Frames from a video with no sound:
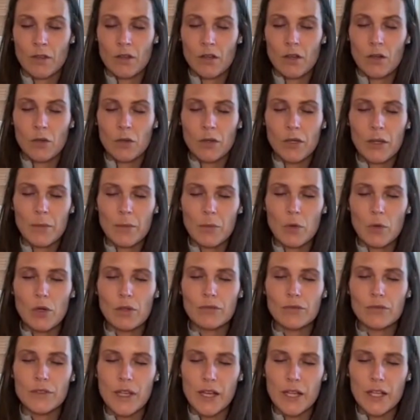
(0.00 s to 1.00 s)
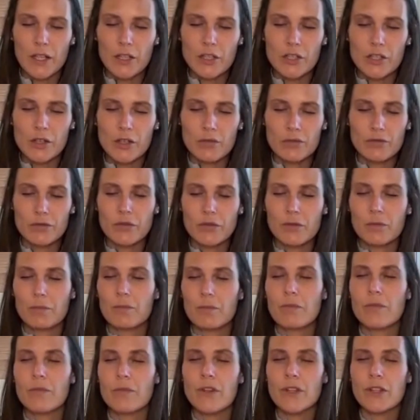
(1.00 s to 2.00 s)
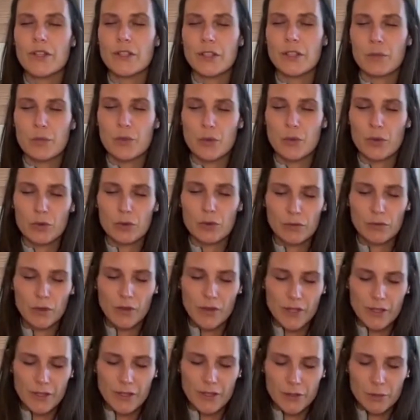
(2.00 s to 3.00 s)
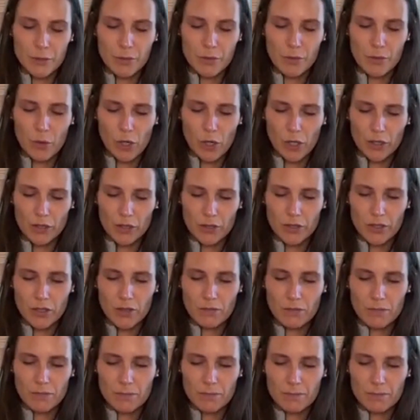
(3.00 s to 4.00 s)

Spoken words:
Okay, more of the energy of disapproval needs to be worked on.